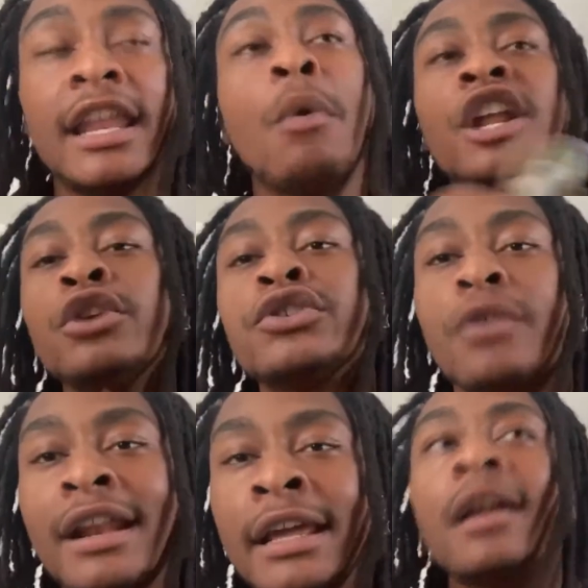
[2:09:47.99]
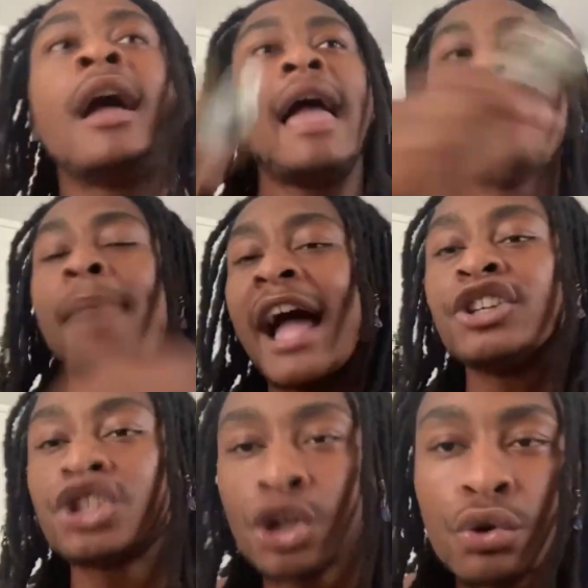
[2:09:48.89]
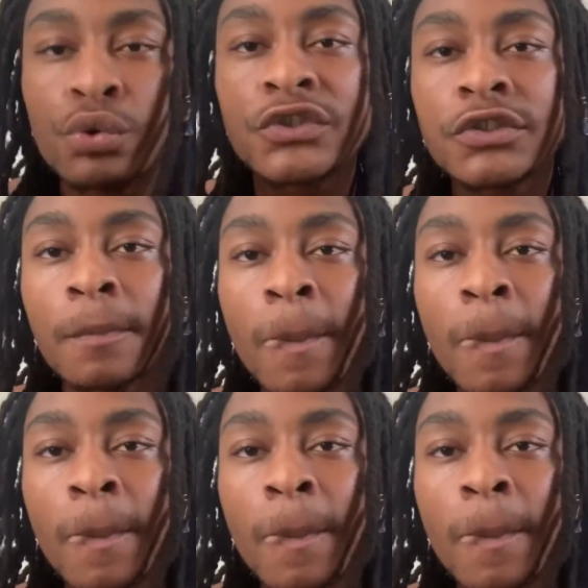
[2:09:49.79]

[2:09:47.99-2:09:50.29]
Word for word: They want to use credit and buy shoes